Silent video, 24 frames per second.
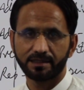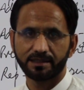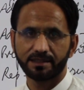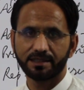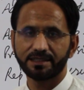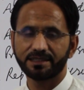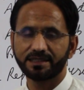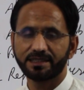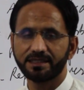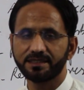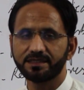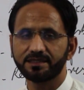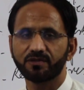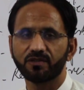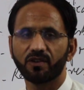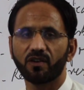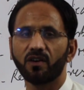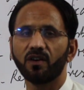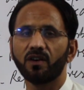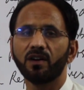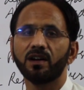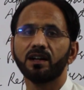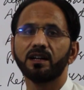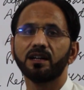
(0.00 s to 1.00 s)
This is
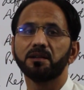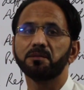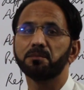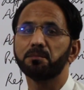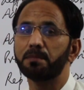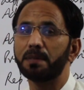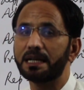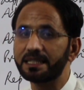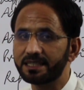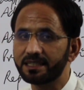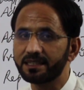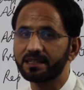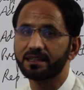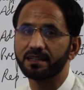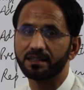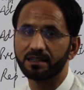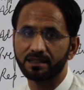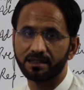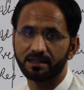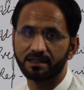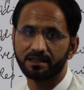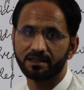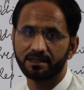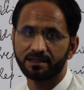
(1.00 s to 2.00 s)
for
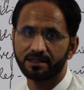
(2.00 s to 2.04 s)
medical.